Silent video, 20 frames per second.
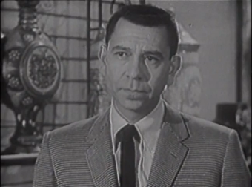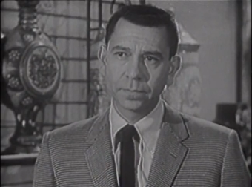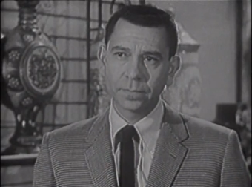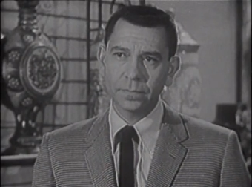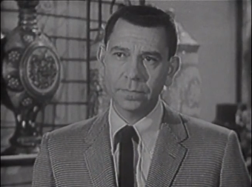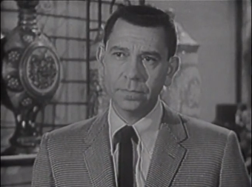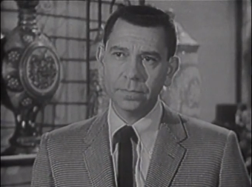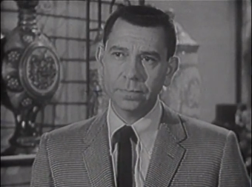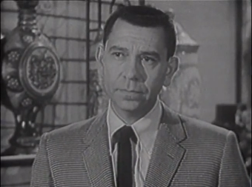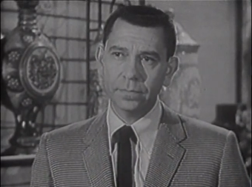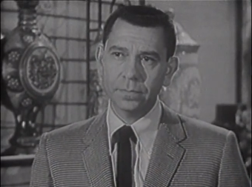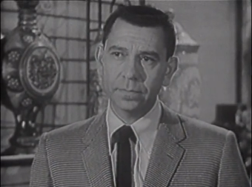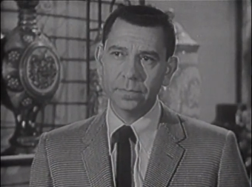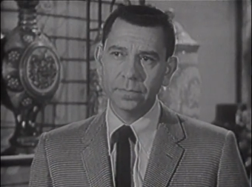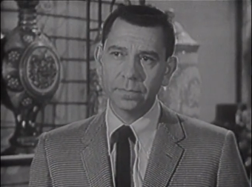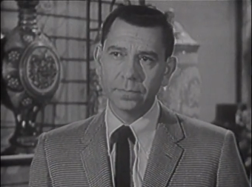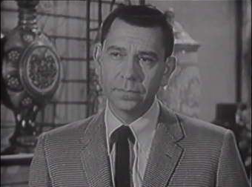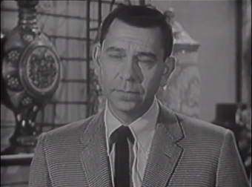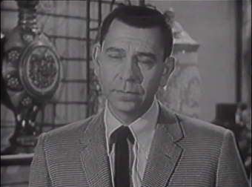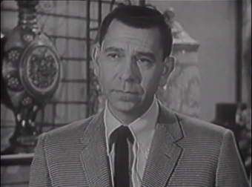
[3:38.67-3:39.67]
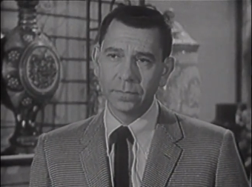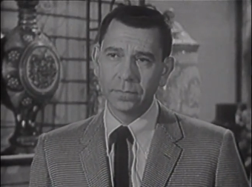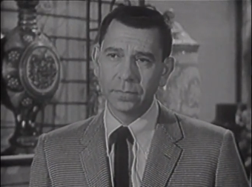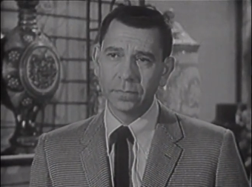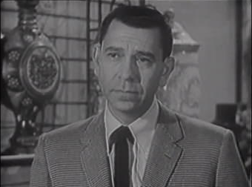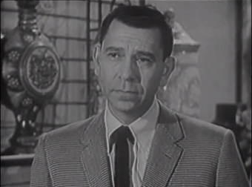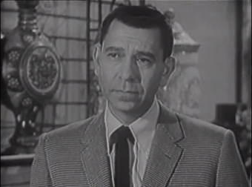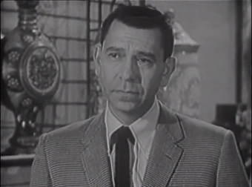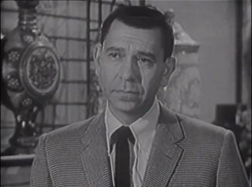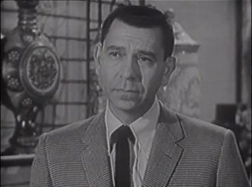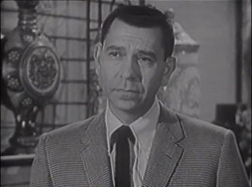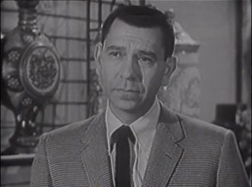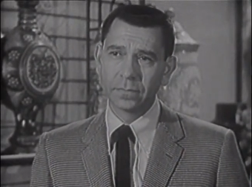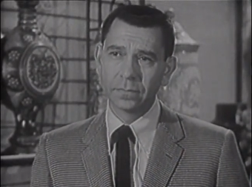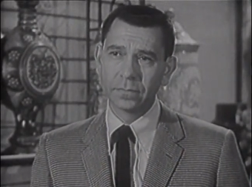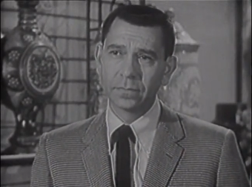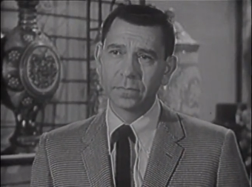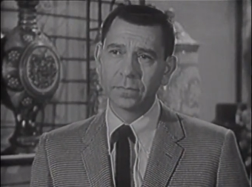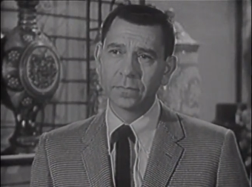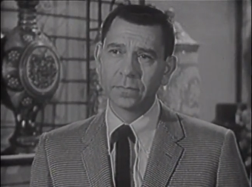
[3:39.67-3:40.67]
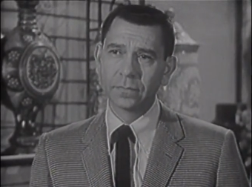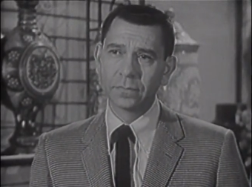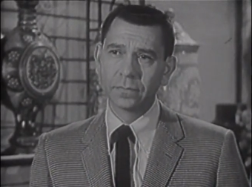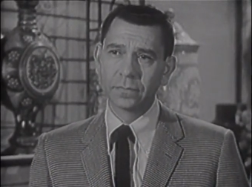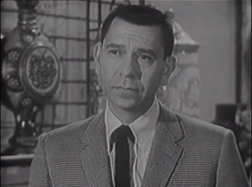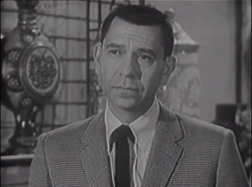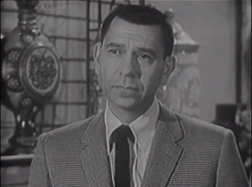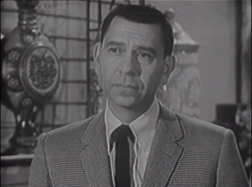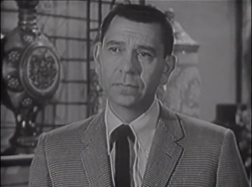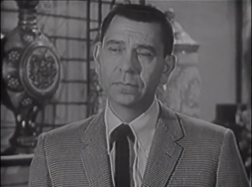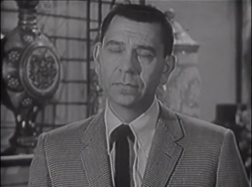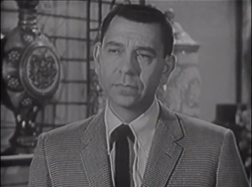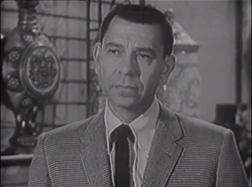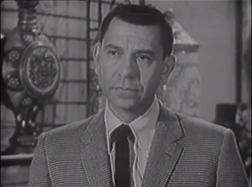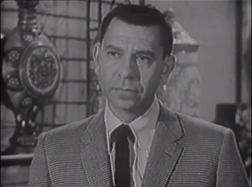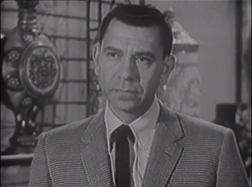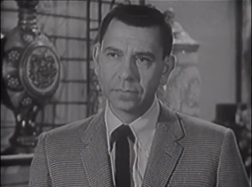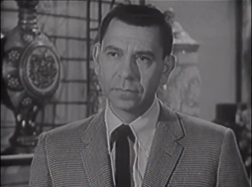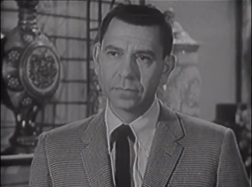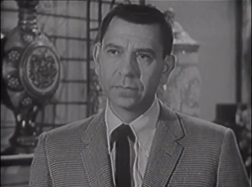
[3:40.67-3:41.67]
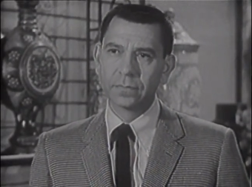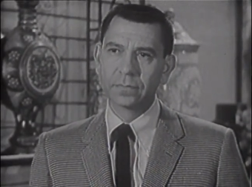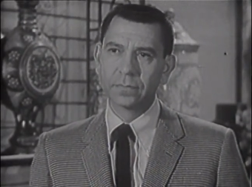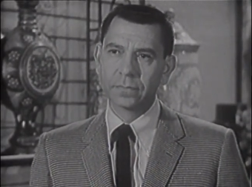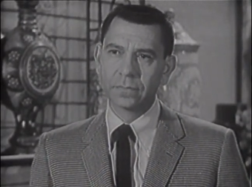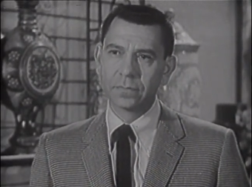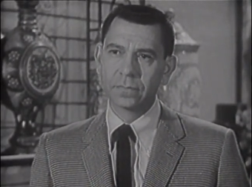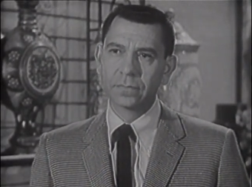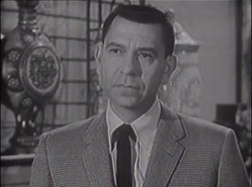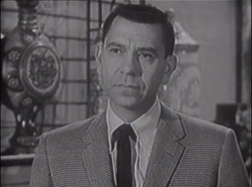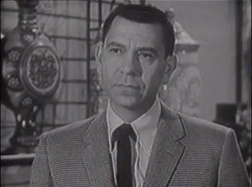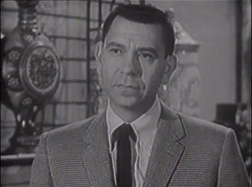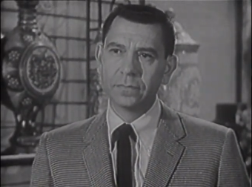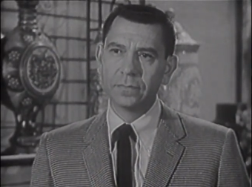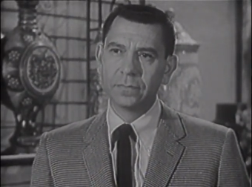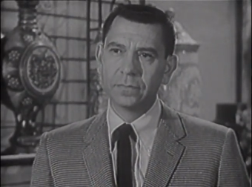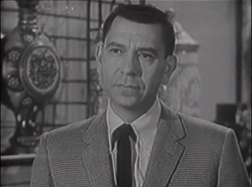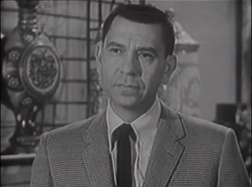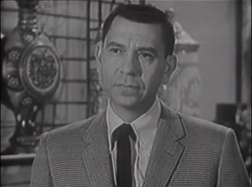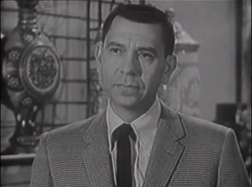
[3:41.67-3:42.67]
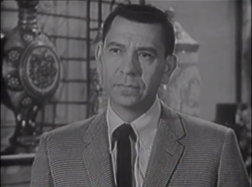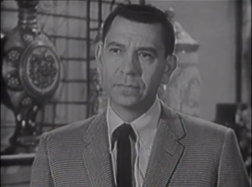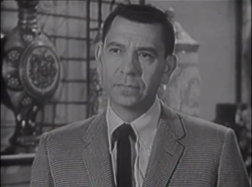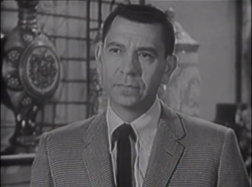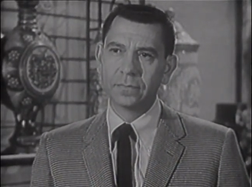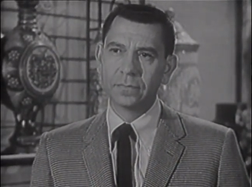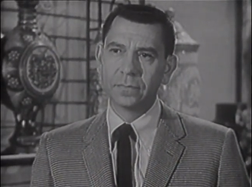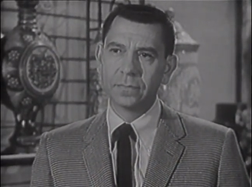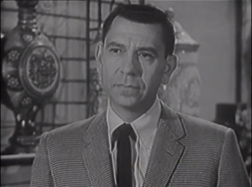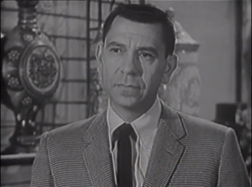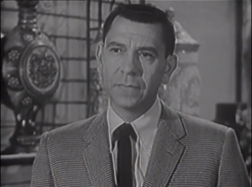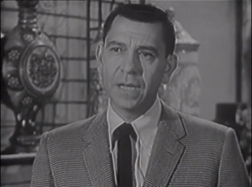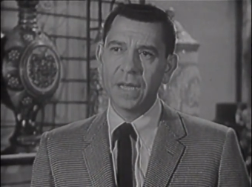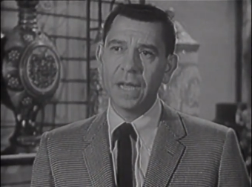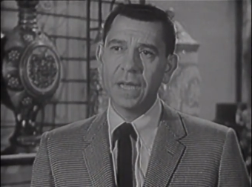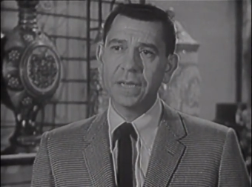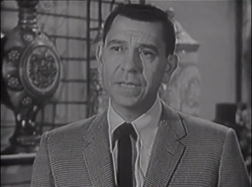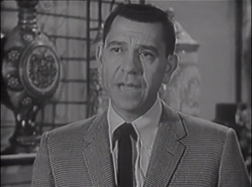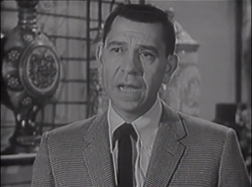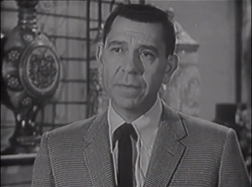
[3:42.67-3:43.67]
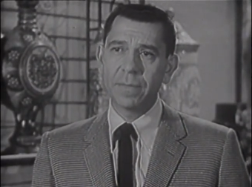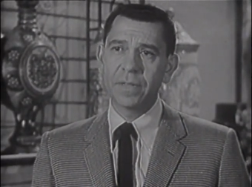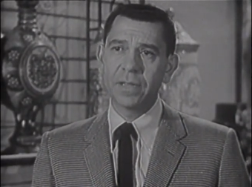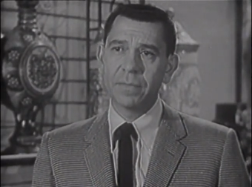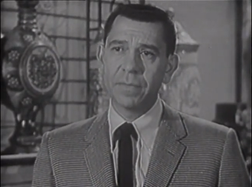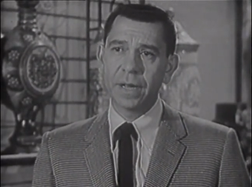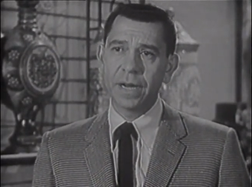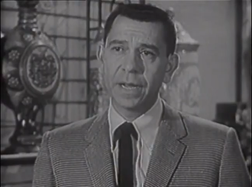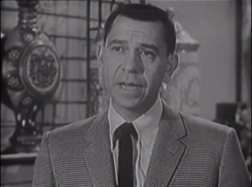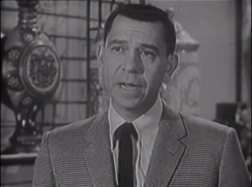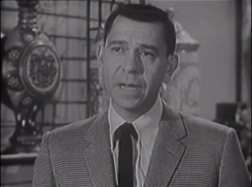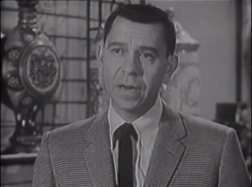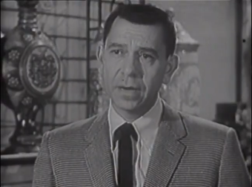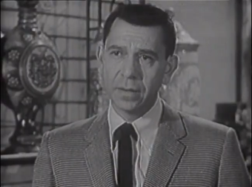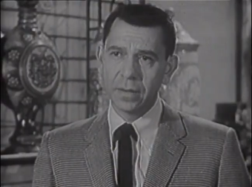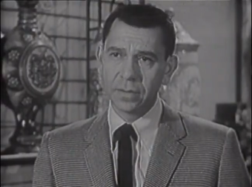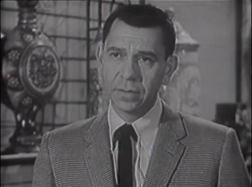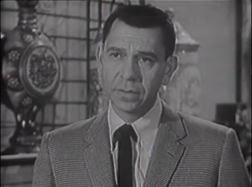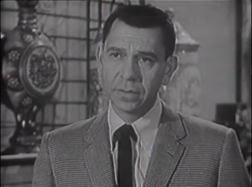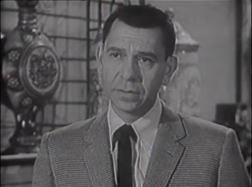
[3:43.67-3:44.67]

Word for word: At first, I handed him just the tens, but then he said he'd have to look at all of it. He examined the money here?